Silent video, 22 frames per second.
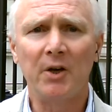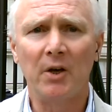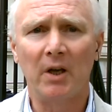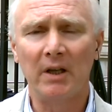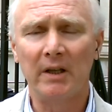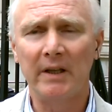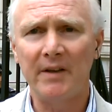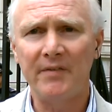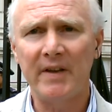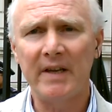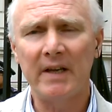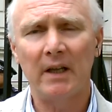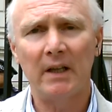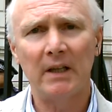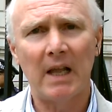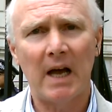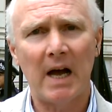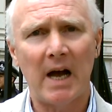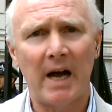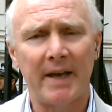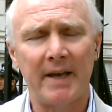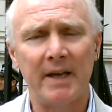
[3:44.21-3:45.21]
You're living a
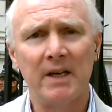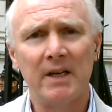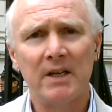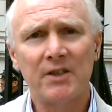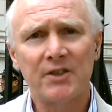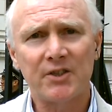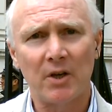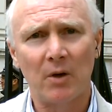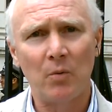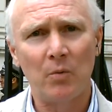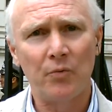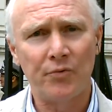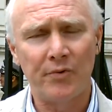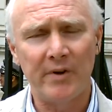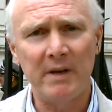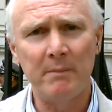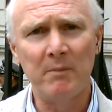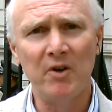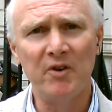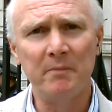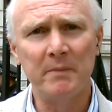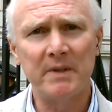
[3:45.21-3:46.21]
lie. So
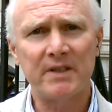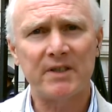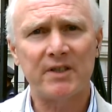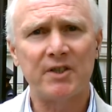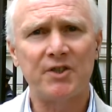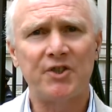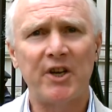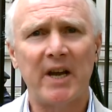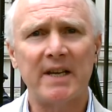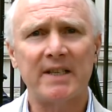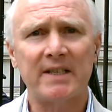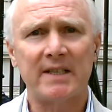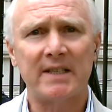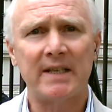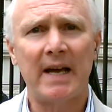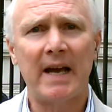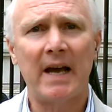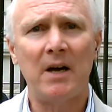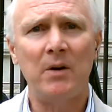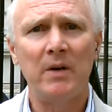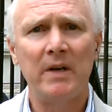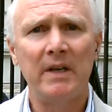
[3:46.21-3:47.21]
ReMovement suggests
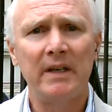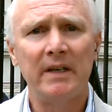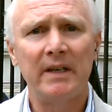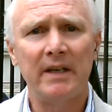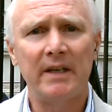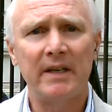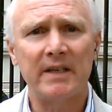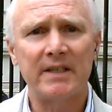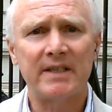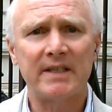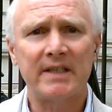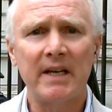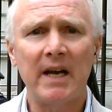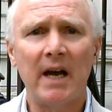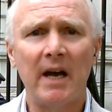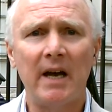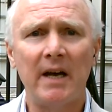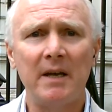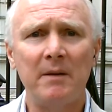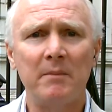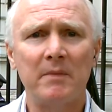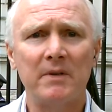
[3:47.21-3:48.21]
now it is
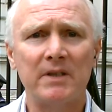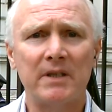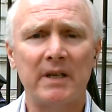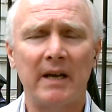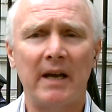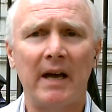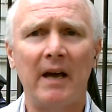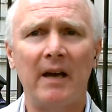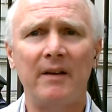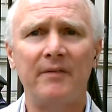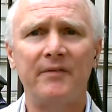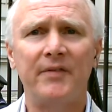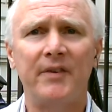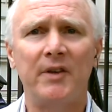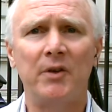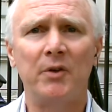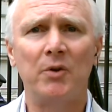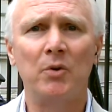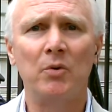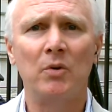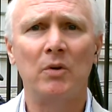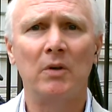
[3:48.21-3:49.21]
time to have
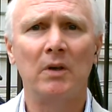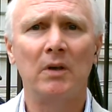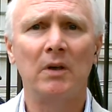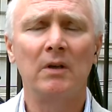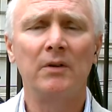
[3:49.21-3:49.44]
you